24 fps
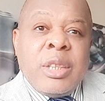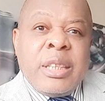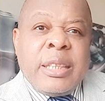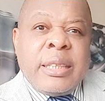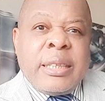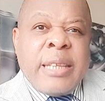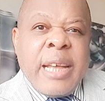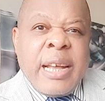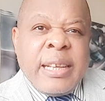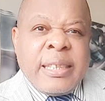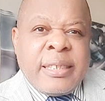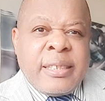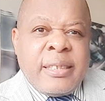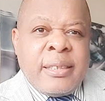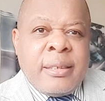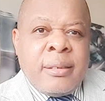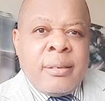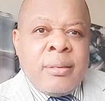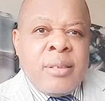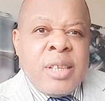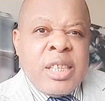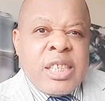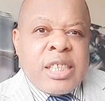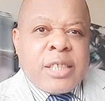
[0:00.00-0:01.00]
Dirty,
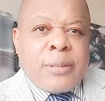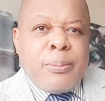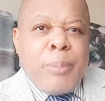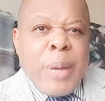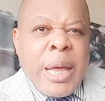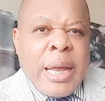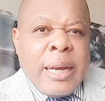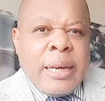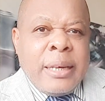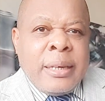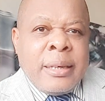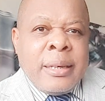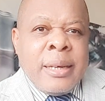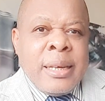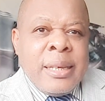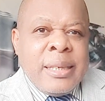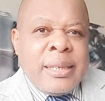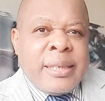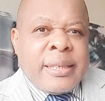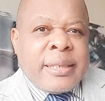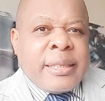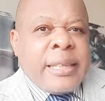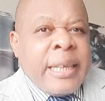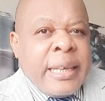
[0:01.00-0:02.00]
smelling,
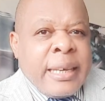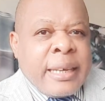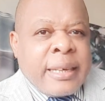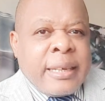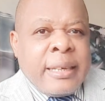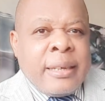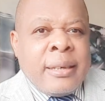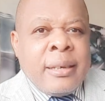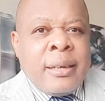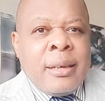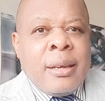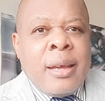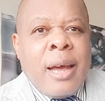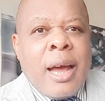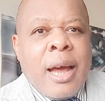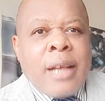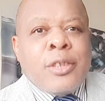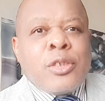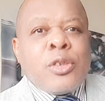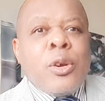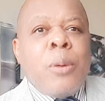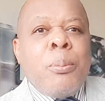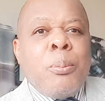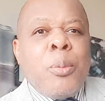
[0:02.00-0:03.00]
stinking,
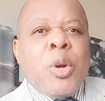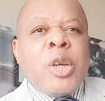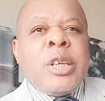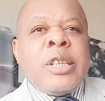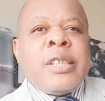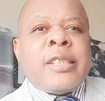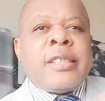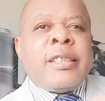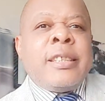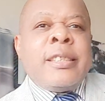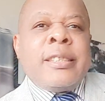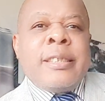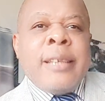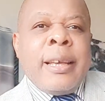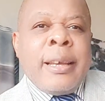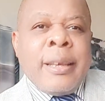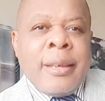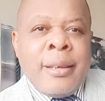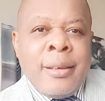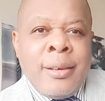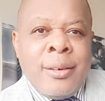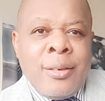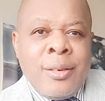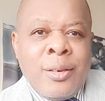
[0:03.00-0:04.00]
and somebody sit
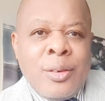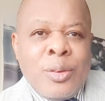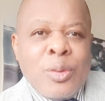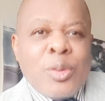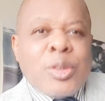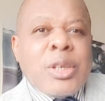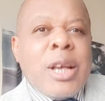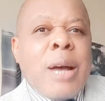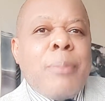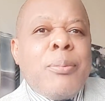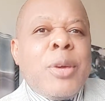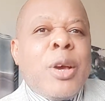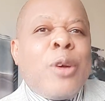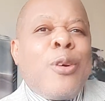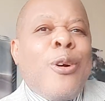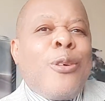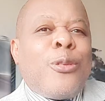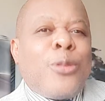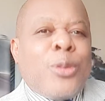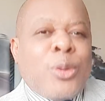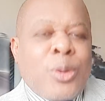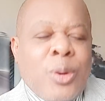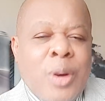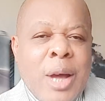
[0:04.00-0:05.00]
there. You say, I'm a
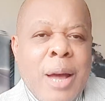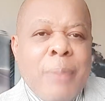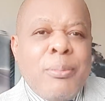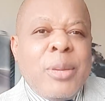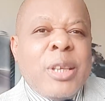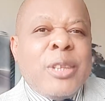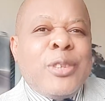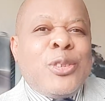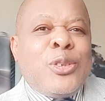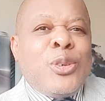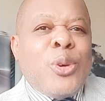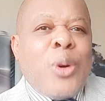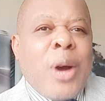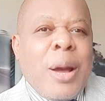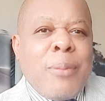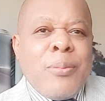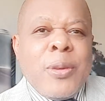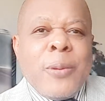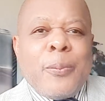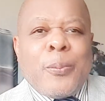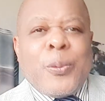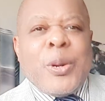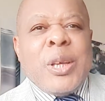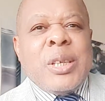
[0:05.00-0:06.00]
governor, I'm a DO, I'm
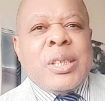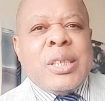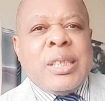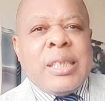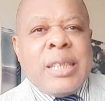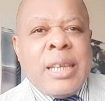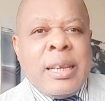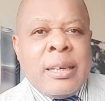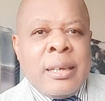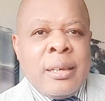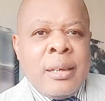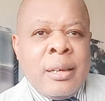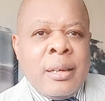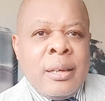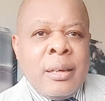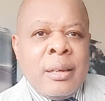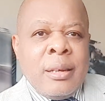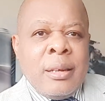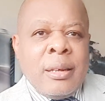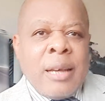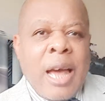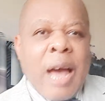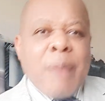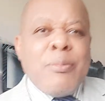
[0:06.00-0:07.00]
a president,
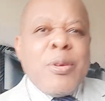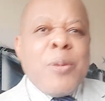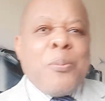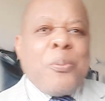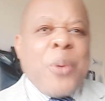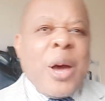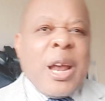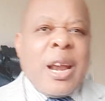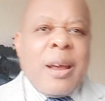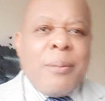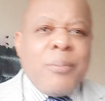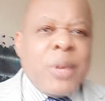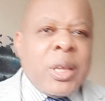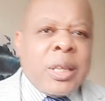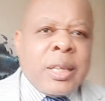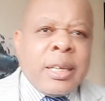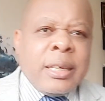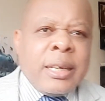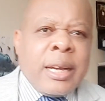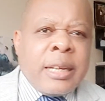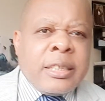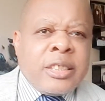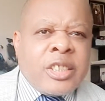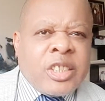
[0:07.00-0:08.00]
I'm a
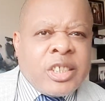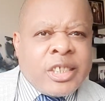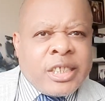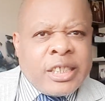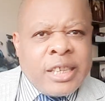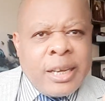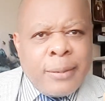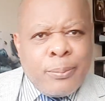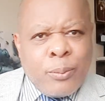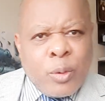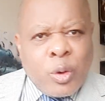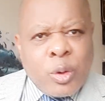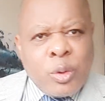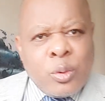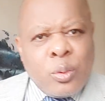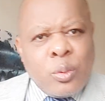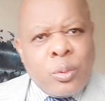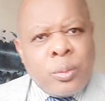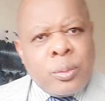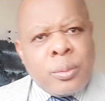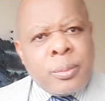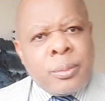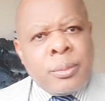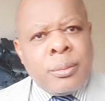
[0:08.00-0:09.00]
parliamentarian. Shame on
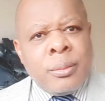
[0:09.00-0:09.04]
you.